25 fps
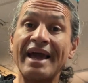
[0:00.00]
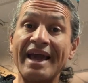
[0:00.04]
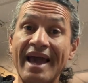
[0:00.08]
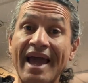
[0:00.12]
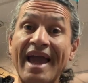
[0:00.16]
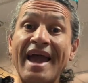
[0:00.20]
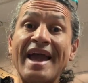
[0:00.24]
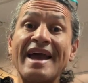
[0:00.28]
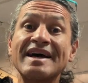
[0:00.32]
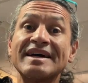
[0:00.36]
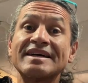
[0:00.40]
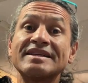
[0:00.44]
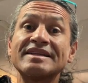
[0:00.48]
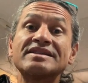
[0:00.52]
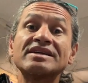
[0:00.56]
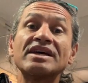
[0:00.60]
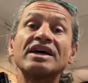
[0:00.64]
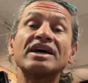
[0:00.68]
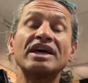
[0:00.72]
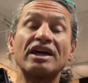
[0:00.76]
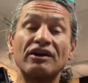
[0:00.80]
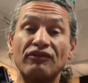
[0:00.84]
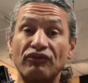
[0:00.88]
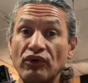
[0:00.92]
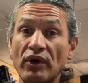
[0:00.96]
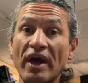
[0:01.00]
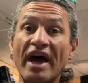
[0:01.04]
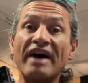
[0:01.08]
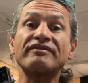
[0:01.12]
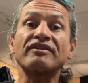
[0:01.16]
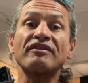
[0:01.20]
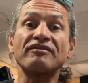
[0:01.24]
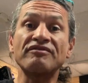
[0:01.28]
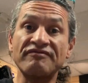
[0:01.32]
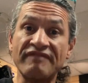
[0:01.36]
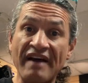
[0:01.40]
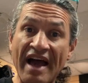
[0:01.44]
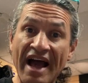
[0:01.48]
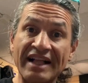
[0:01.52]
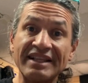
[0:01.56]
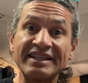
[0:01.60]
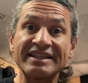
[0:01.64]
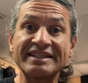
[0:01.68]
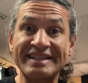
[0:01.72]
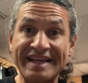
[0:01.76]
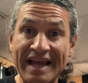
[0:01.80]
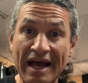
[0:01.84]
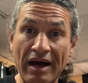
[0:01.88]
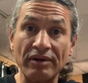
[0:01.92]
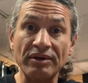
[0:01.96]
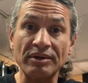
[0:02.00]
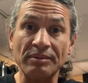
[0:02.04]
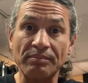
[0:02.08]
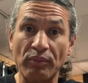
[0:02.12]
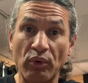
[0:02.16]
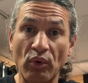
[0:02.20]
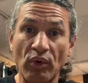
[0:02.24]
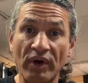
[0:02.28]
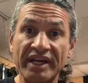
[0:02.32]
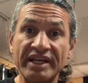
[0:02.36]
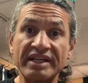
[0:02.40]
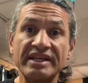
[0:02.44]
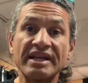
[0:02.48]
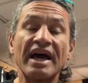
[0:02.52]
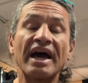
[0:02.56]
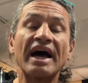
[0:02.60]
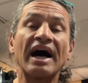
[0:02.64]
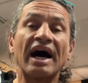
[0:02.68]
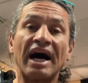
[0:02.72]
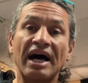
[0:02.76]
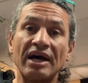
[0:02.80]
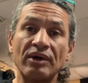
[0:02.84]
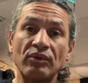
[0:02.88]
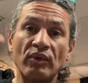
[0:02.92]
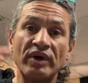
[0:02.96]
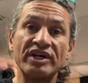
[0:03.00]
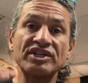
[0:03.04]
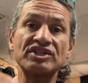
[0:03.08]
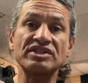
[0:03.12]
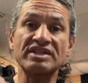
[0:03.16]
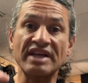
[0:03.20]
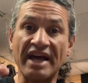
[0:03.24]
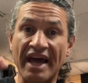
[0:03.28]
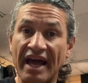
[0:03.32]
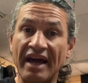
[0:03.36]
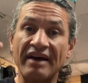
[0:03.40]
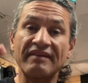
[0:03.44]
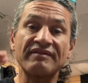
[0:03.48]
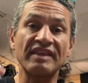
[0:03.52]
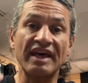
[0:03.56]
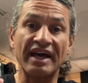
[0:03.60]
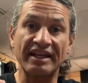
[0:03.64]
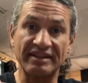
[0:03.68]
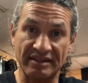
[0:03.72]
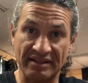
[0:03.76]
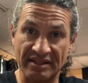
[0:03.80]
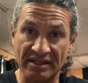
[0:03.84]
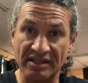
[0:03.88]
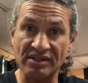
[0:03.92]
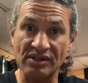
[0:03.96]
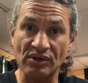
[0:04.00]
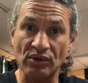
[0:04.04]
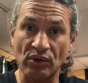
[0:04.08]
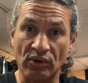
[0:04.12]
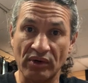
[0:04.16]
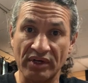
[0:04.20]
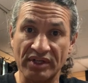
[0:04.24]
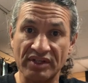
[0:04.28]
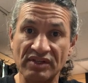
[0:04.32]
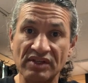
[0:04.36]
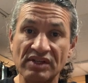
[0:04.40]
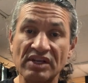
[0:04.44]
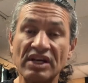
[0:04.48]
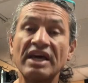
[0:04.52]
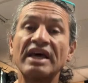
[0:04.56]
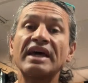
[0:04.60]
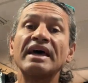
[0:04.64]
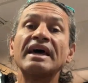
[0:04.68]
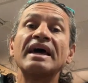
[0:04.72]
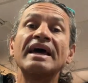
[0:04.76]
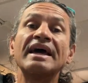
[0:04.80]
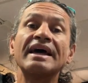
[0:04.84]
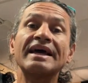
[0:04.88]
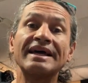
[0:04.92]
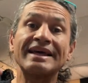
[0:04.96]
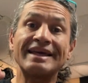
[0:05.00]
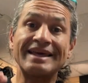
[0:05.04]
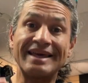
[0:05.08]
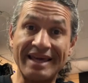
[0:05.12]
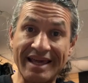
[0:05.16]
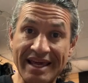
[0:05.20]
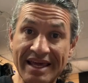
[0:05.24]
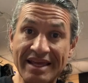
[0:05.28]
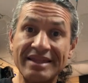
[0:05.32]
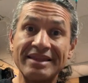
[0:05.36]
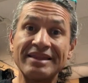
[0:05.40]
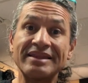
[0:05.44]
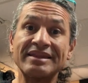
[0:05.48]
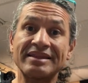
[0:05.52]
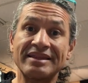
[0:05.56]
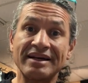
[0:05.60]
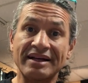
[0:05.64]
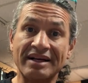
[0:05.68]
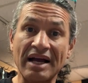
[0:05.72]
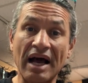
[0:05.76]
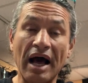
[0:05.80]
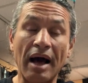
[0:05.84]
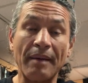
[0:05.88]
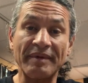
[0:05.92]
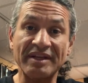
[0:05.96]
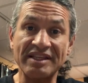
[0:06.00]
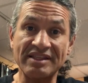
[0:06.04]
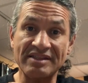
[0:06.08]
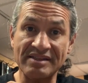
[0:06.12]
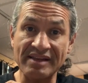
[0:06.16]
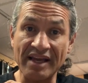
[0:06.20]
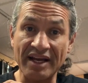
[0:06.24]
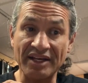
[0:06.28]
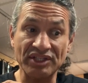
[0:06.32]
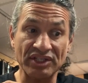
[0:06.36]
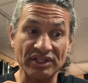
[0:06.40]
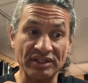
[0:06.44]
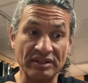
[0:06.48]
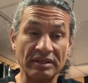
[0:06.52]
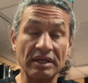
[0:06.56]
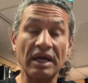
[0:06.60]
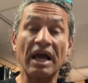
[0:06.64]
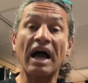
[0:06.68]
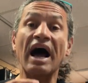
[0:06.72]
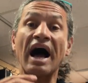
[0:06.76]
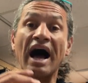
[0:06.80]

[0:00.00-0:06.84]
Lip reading: And if you have a valid counterpoint, I wish to have that discourse in the comments section.